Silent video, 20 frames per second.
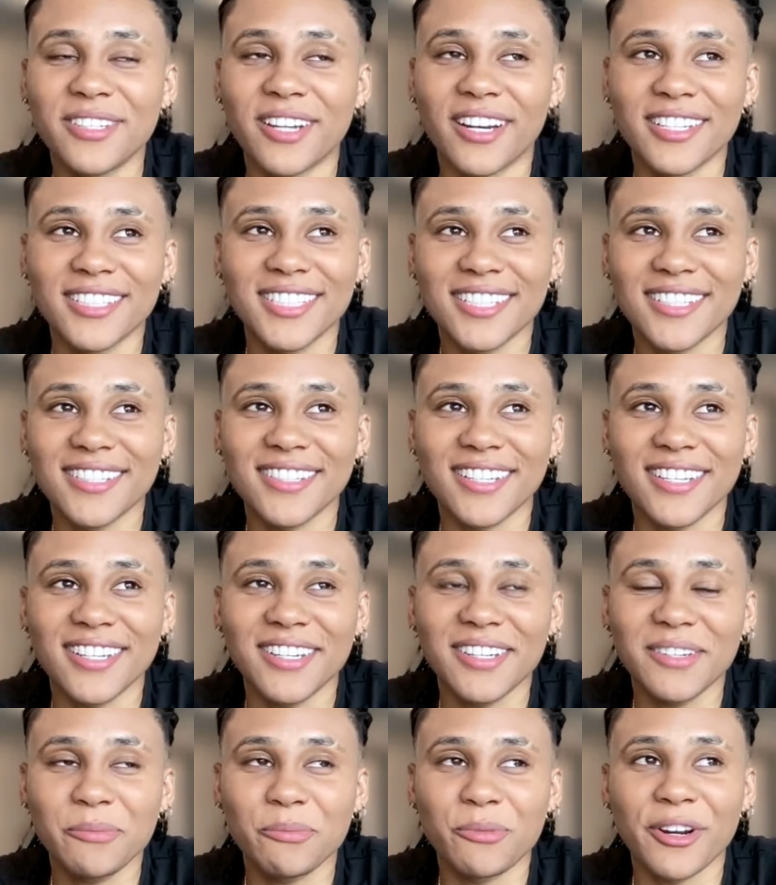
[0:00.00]
daunting
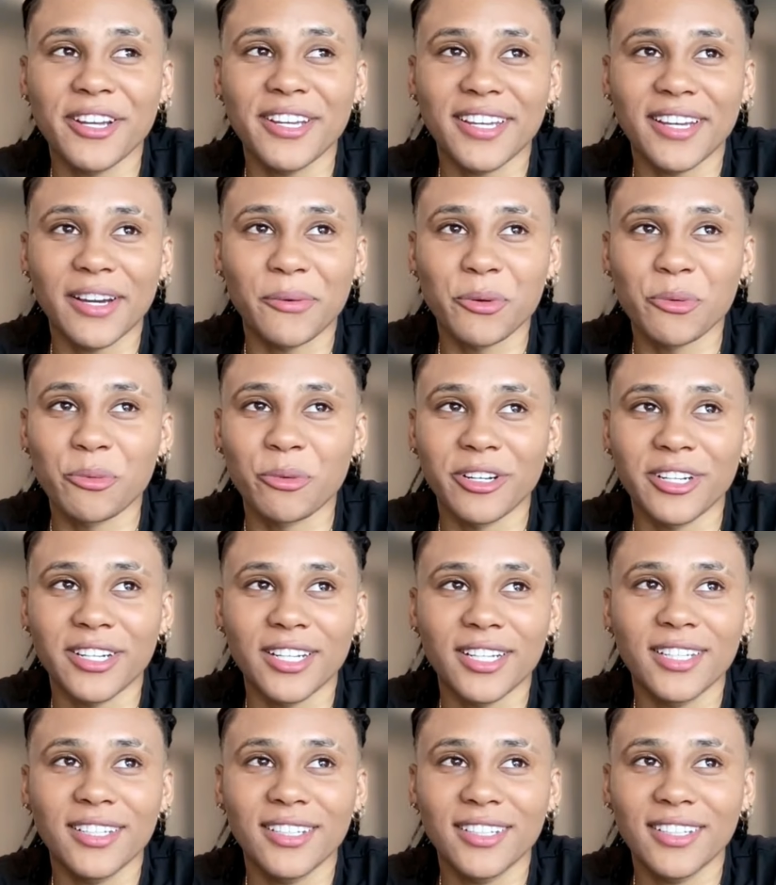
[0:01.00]
thing, breaking up with
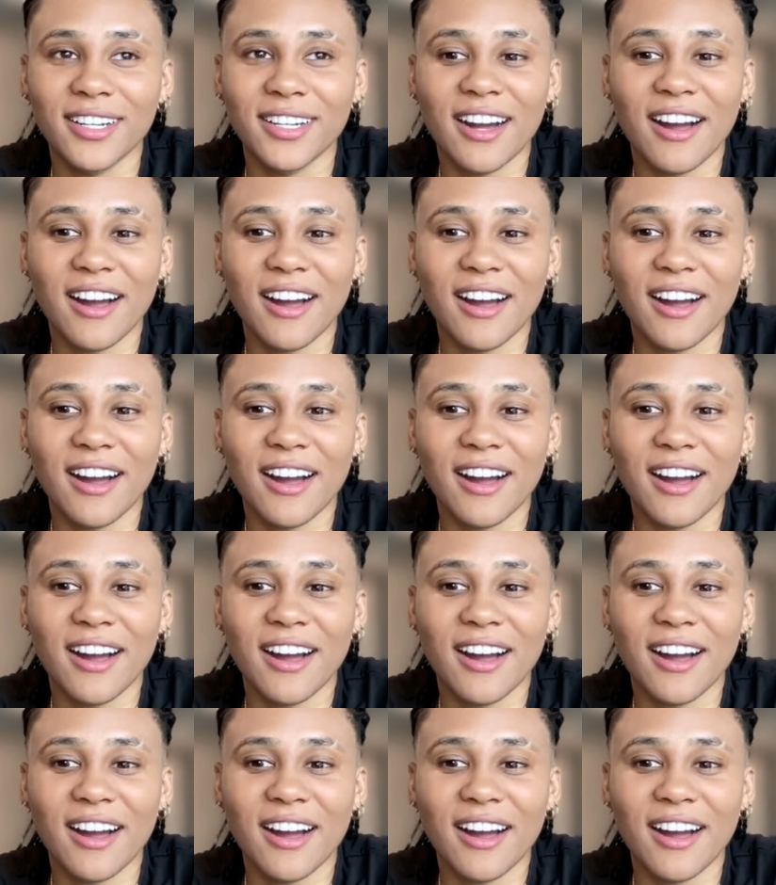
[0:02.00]
Britney.